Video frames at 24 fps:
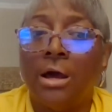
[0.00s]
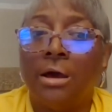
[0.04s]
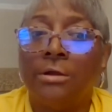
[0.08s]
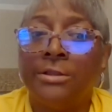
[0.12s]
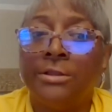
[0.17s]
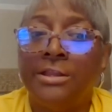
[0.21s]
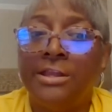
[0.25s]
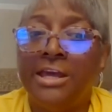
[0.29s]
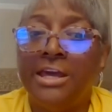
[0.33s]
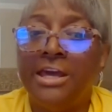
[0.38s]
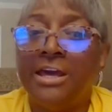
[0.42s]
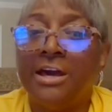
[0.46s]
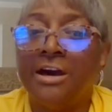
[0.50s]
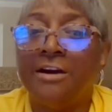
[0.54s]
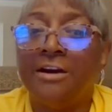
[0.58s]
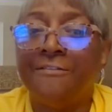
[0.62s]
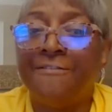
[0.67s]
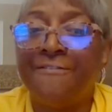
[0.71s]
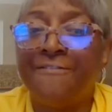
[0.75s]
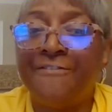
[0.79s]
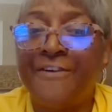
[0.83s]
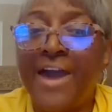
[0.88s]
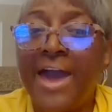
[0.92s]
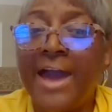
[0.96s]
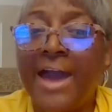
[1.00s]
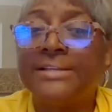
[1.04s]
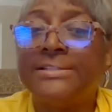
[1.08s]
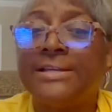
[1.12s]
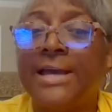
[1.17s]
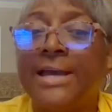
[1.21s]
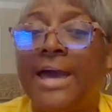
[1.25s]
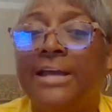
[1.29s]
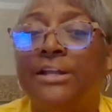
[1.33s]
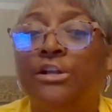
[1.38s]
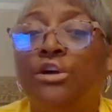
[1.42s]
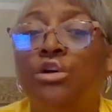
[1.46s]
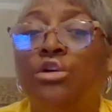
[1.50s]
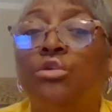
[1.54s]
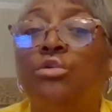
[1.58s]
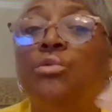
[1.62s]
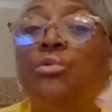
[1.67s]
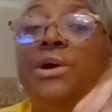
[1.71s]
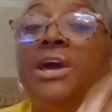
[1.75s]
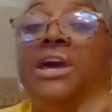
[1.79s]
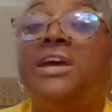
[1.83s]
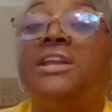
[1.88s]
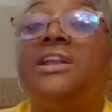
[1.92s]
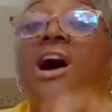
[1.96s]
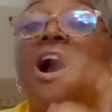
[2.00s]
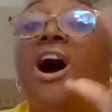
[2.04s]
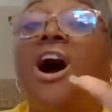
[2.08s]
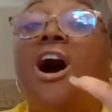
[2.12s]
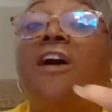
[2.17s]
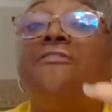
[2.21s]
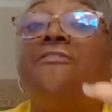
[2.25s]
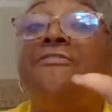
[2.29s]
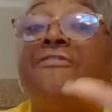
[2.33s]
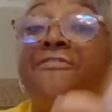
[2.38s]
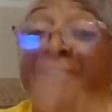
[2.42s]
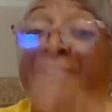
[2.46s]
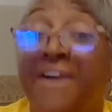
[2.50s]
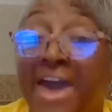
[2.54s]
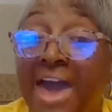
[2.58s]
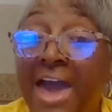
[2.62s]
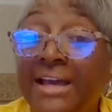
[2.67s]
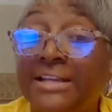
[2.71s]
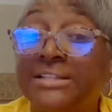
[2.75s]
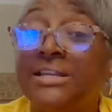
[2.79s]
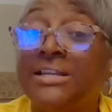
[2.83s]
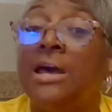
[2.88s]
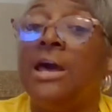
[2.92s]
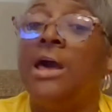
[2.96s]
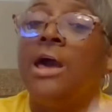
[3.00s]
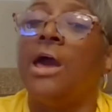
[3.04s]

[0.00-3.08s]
the effects and who it affects,